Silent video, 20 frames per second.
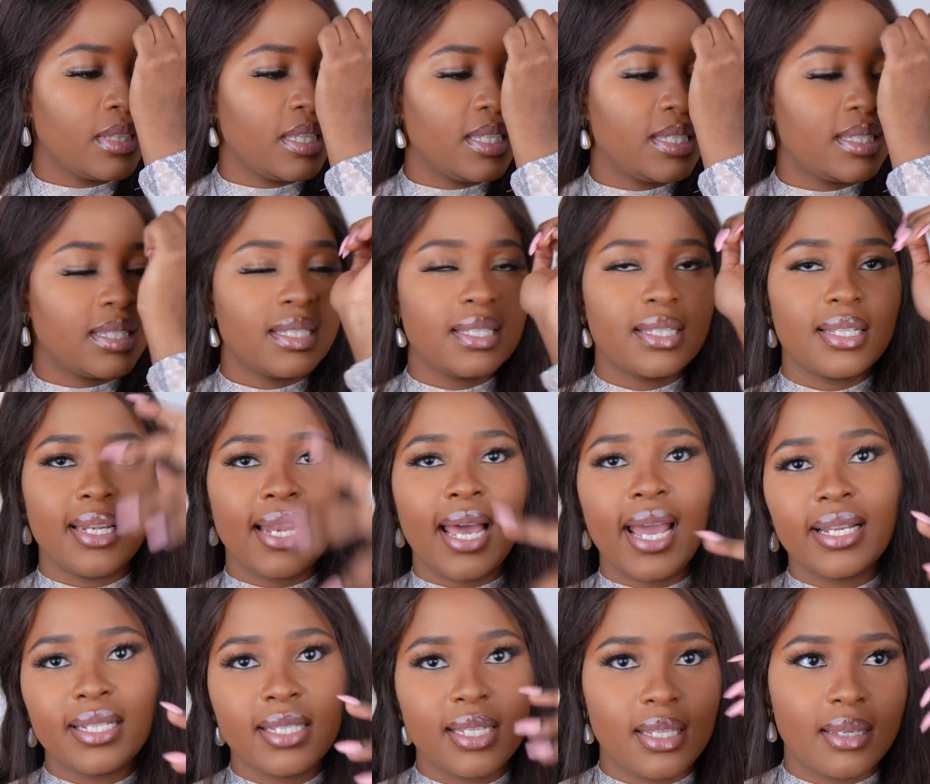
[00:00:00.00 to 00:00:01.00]
This is
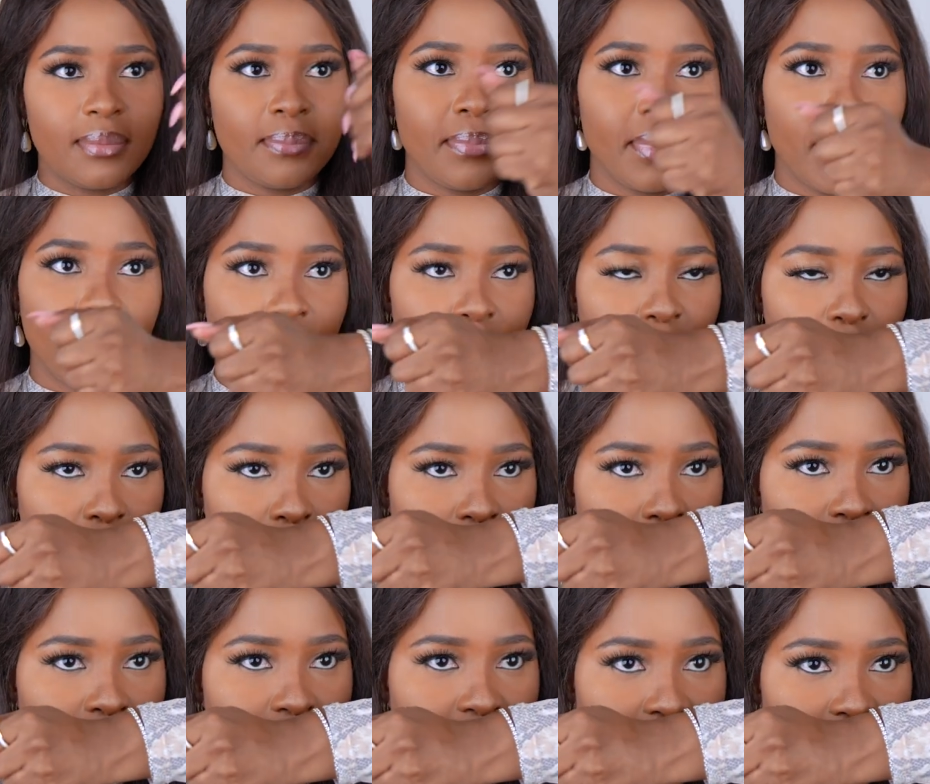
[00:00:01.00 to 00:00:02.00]
lighter than Pink
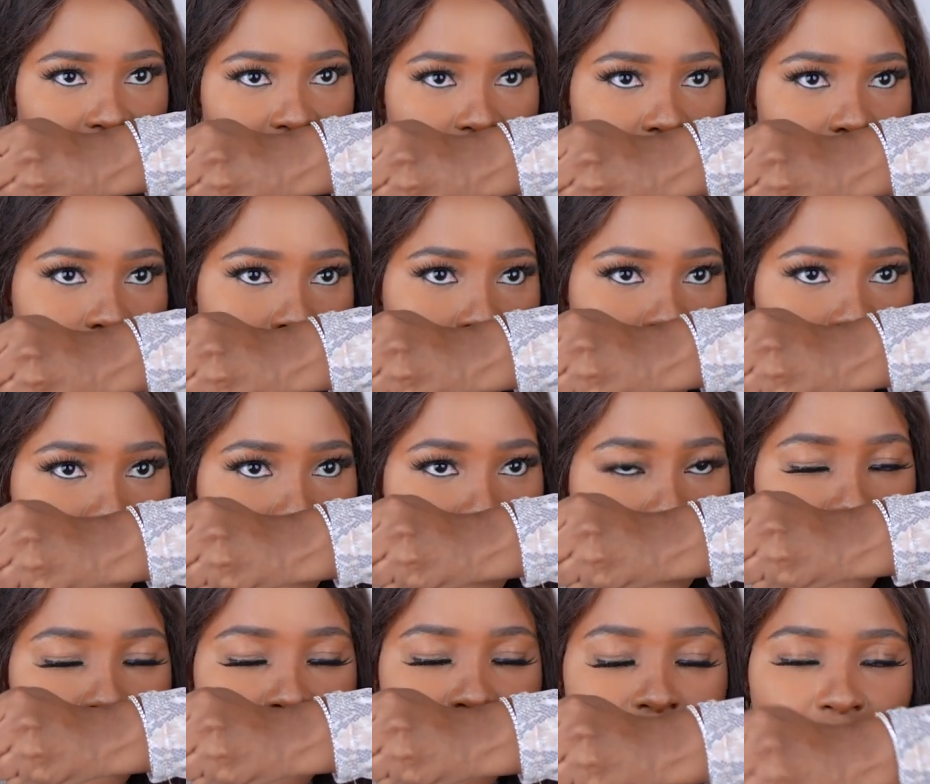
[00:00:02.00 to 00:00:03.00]
Sugar, but it's,
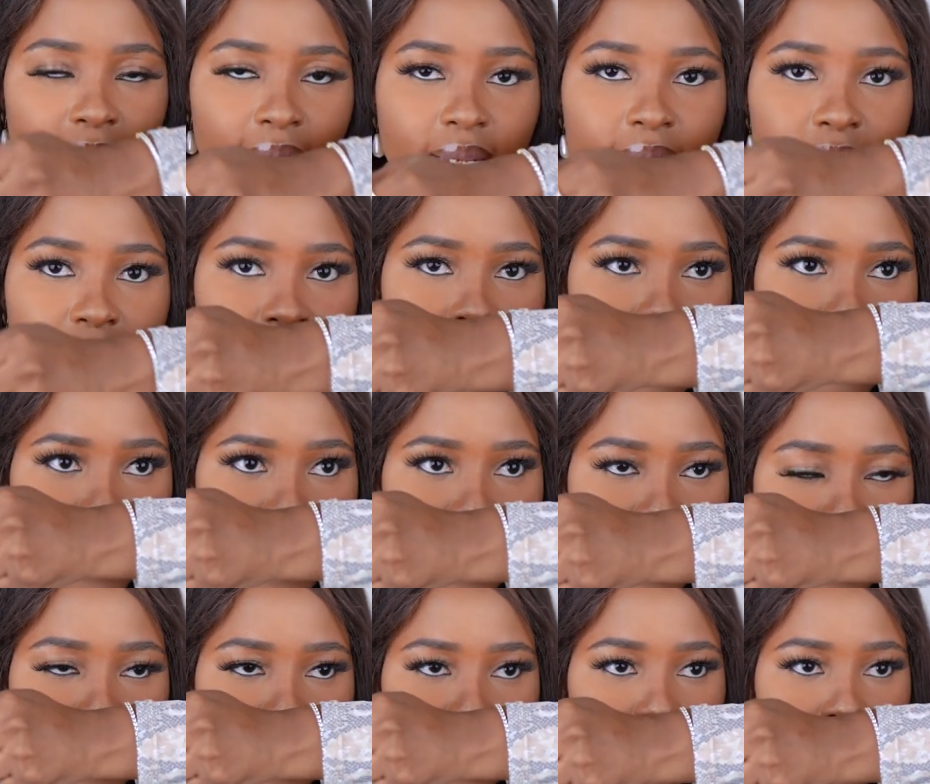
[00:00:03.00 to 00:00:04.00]
yeah, it's candy
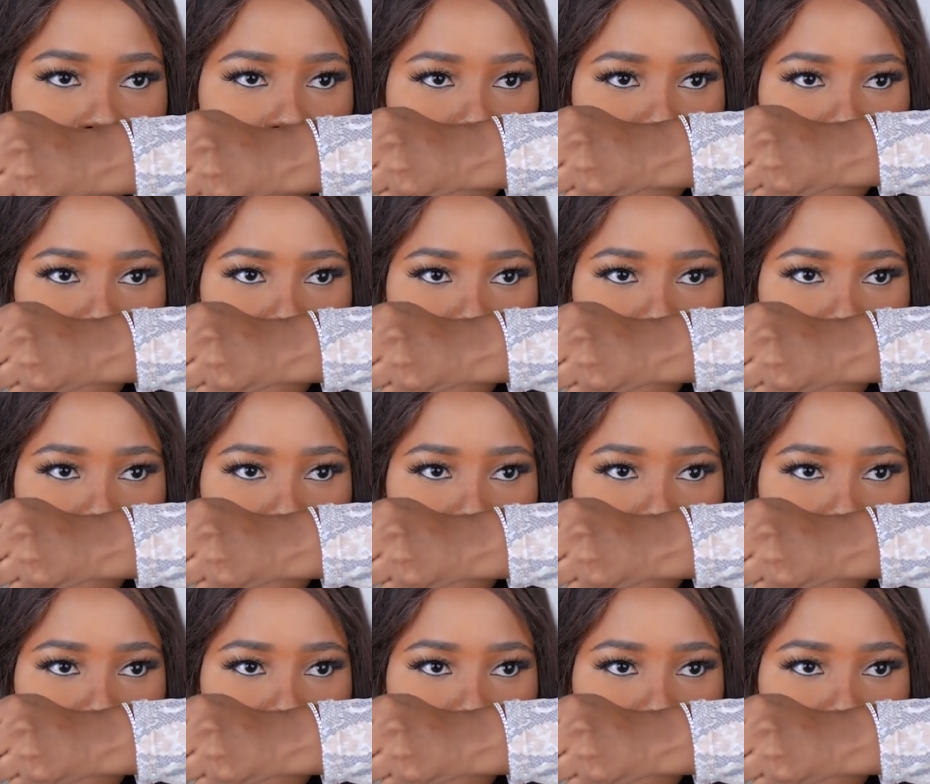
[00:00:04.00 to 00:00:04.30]
smelling.